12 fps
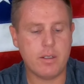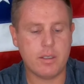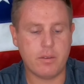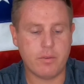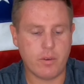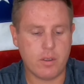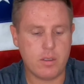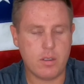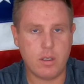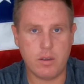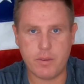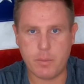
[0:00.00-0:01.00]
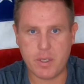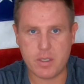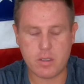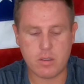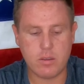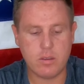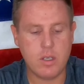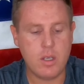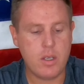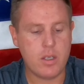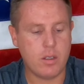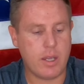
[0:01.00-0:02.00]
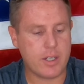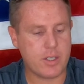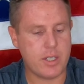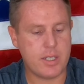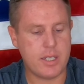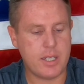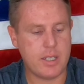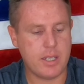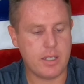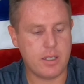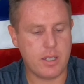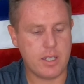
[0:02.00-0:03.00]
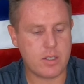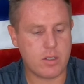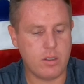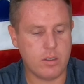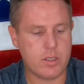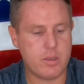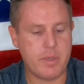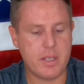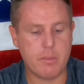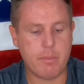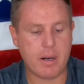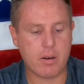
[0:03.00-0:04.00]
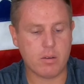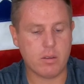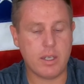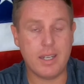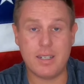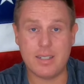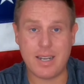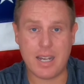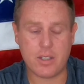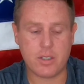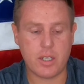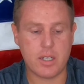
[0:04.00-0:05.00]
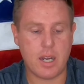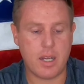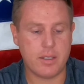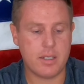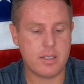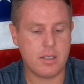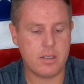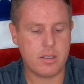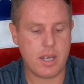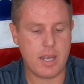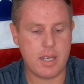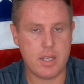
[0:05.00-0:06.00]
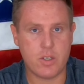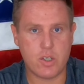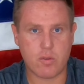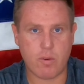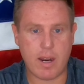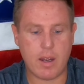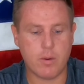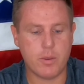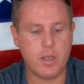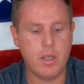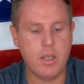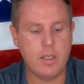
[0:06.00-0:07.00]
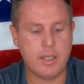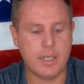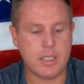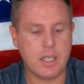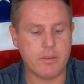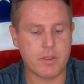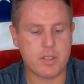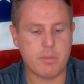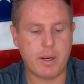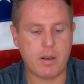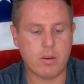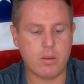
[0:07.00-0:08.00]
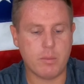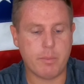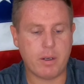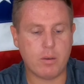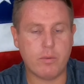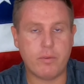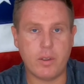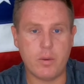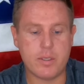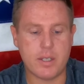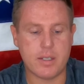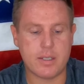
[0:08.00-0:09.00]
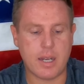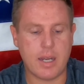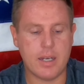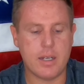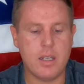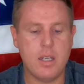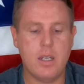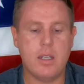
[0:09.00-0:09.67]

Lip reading: at the front of the pistol, you'll actually see that this looks to be the barrel. It is actually not. This is a shroud that covers the barrel. The barrel floats inside.